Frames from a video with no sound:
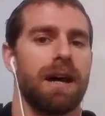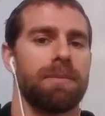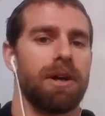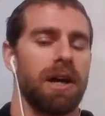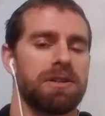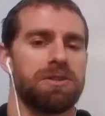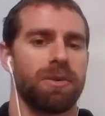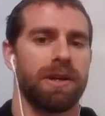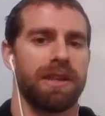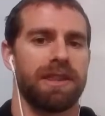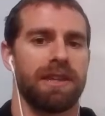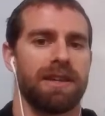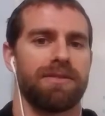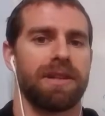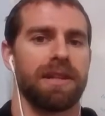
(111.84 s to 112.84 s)
you also want to
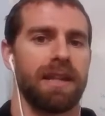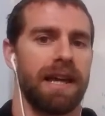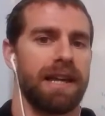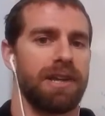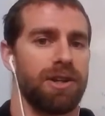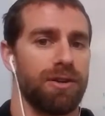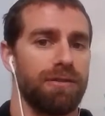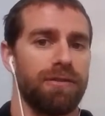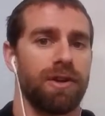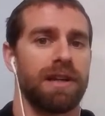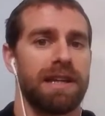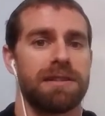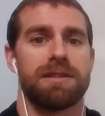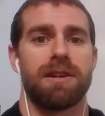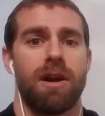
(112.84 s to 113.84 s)
think of it like your foot
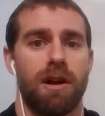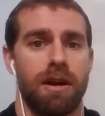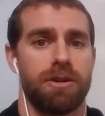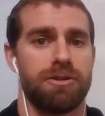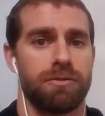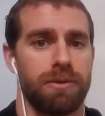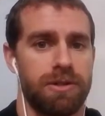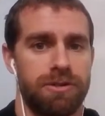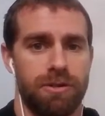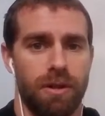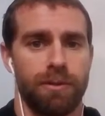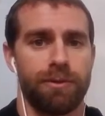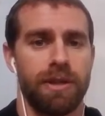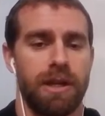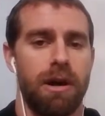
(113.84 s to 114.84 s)
is an arch, which
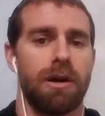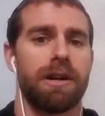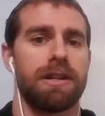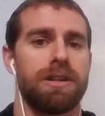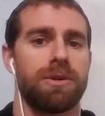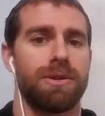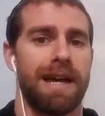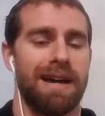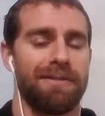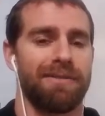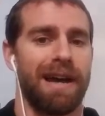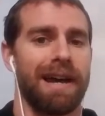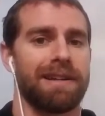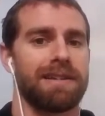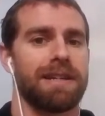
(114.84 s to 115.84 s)
hopefully you already knew that
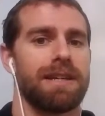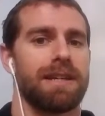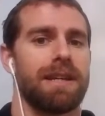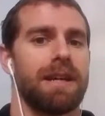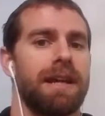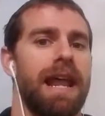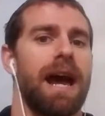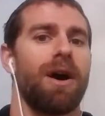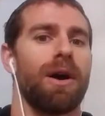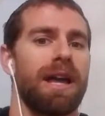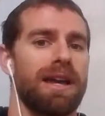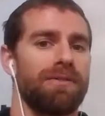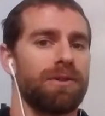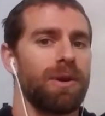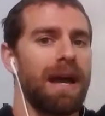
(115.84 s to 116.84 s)
fact. Now,
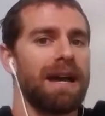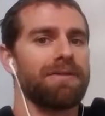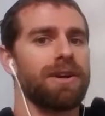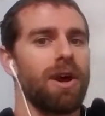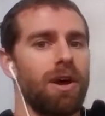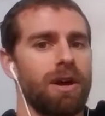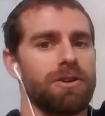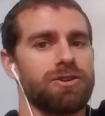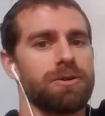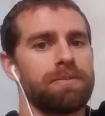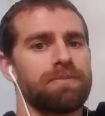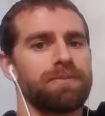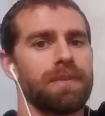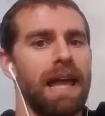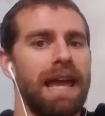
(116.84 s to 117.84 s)
if you have an arch
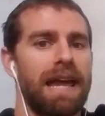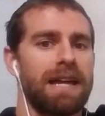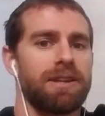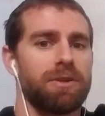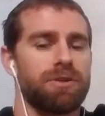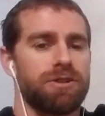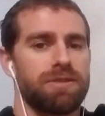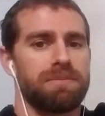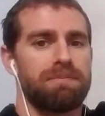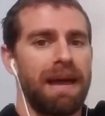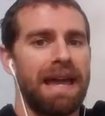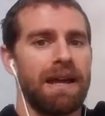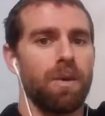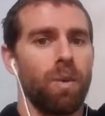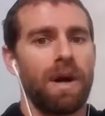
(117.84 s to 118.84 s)
and you just
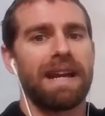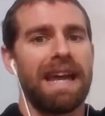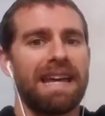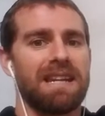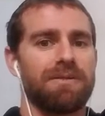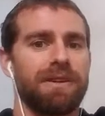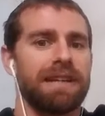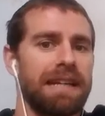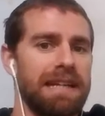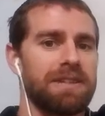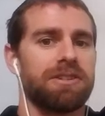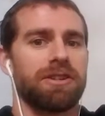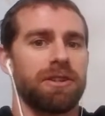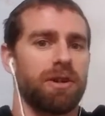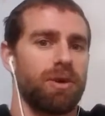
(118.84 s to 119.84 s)
bang one end of it
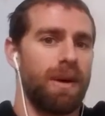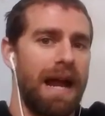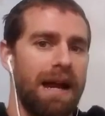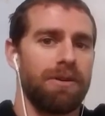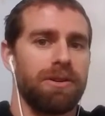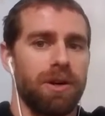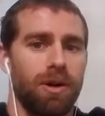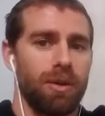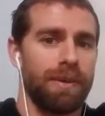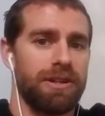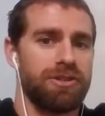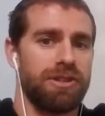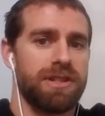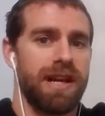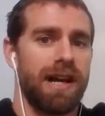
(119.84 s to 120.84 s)
into the ground a whole
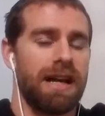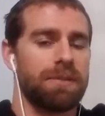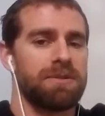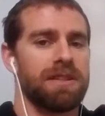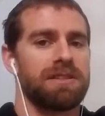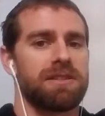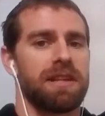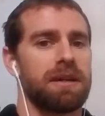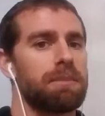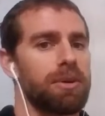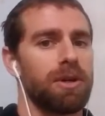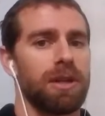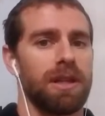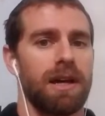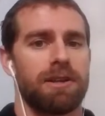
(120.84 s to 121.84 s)
bunch of times, it's going to
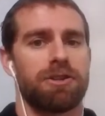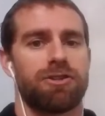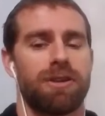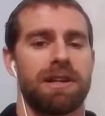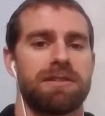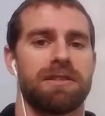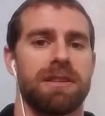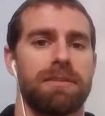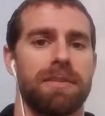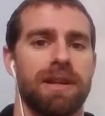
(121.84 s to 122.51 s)
put a lot of stress in the